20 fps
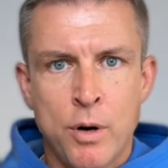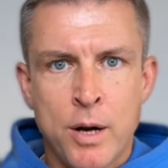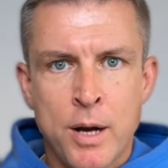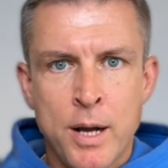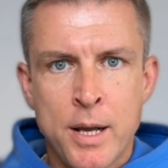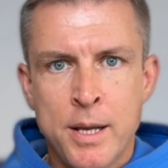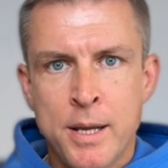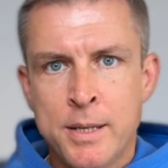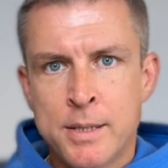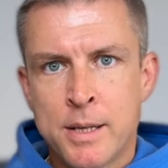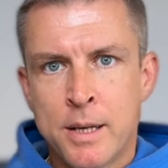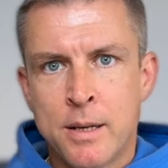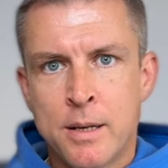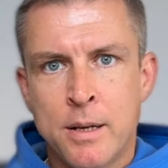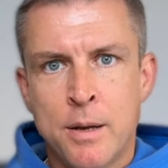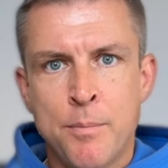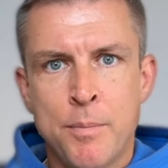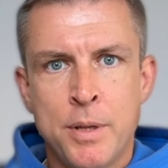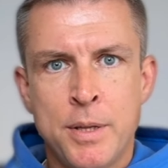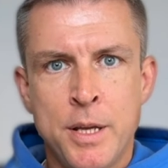eye is a
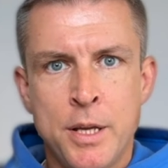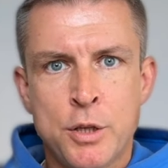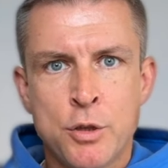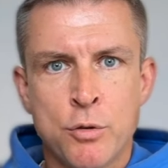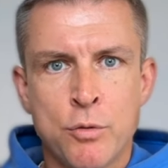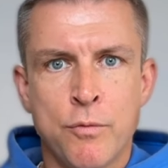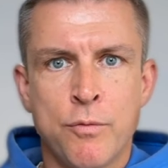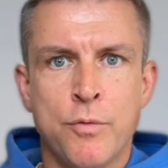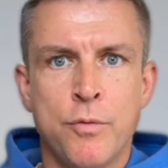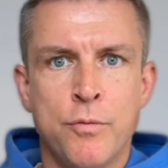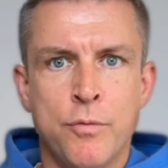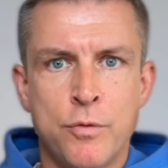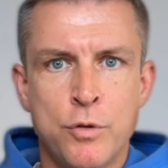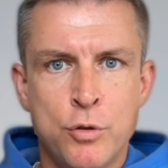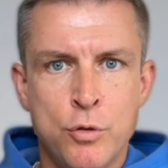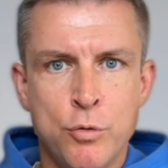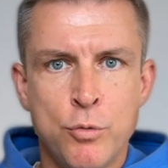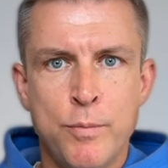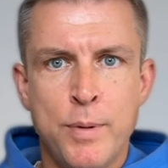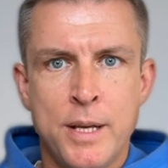combination of
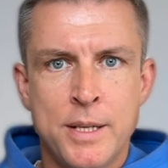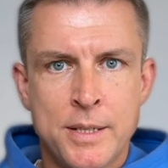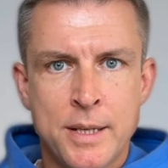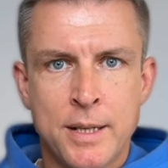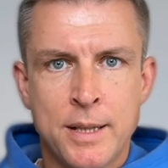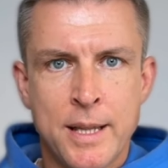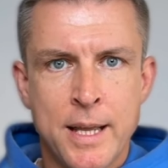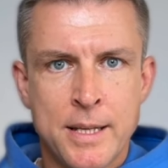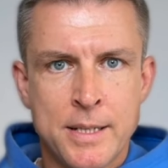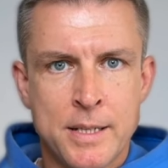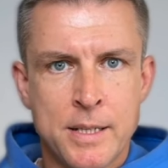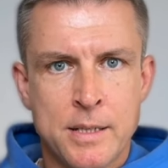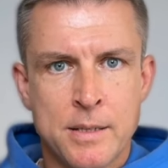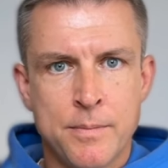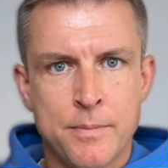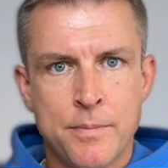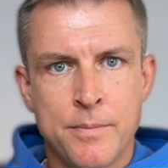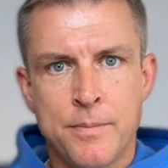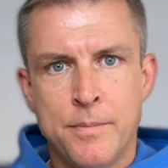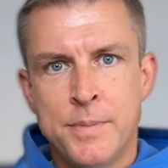two basic lenses,
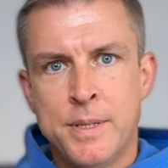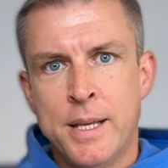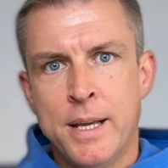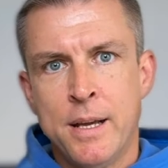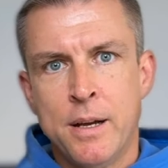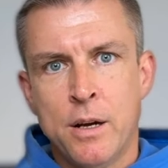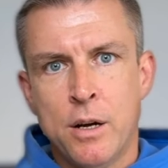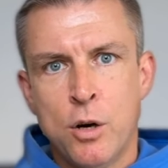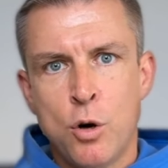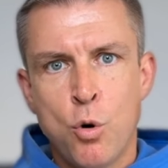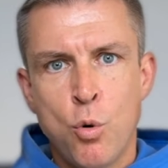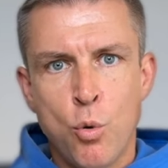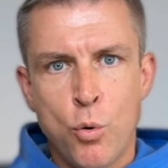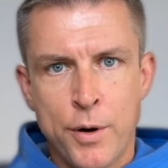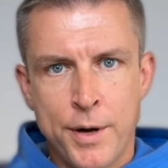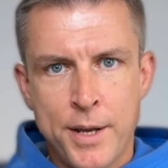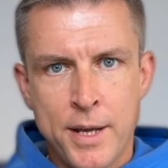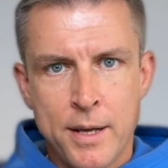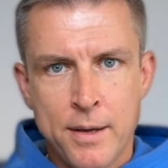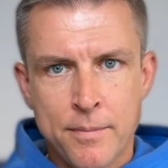the
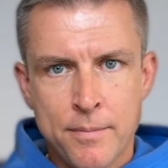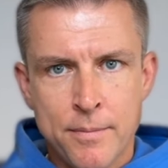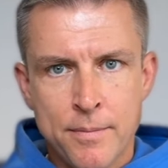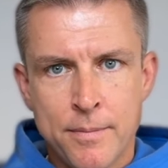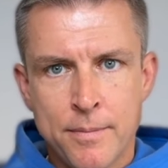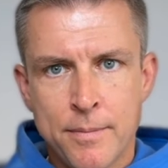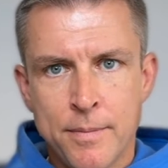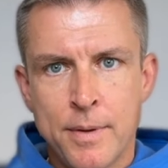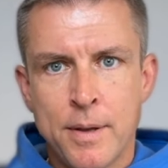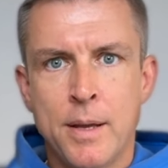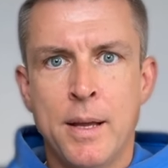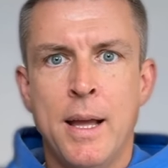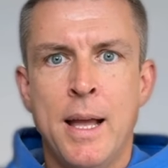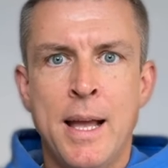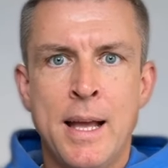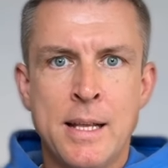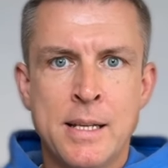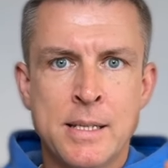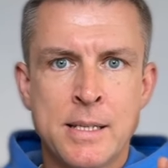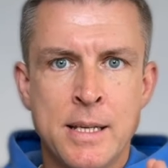cornea
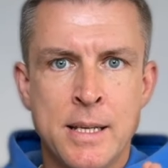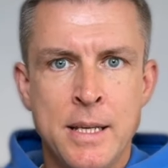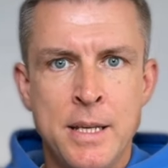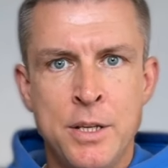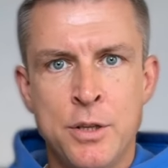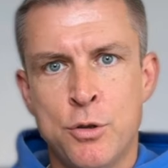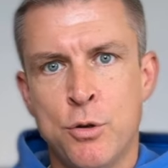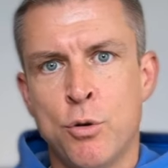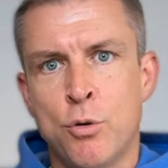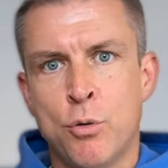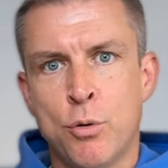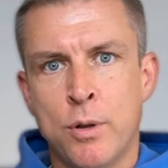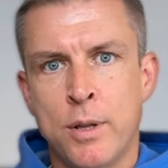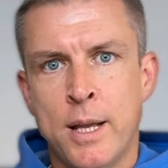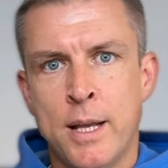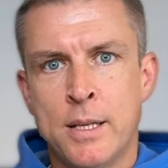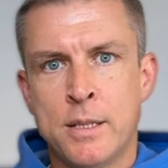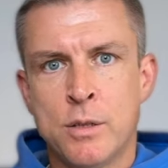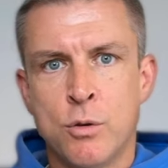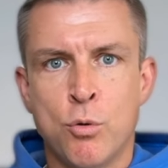and the intraocular
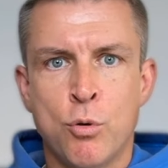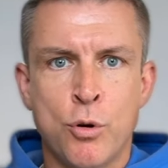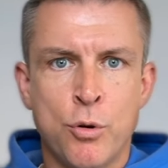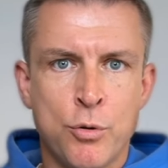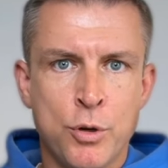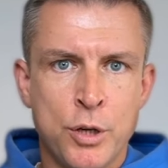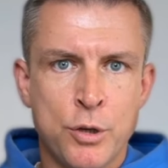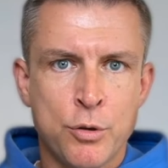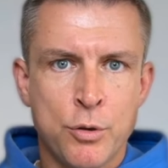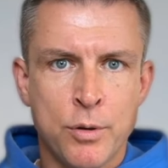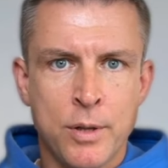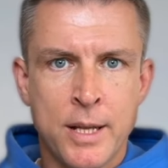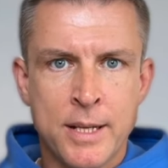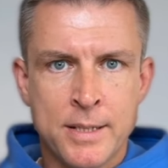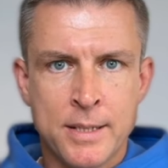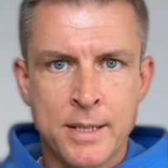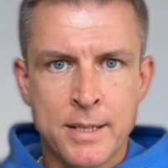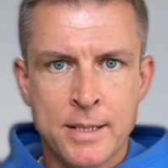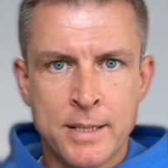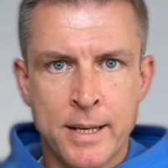lens or your natural lens
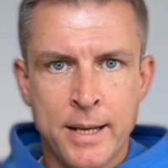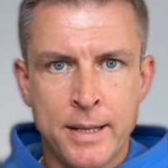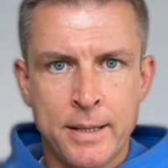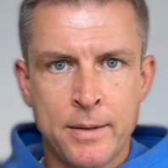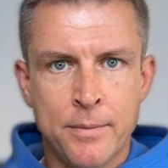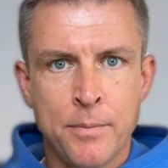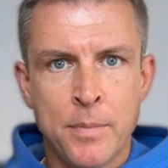inside.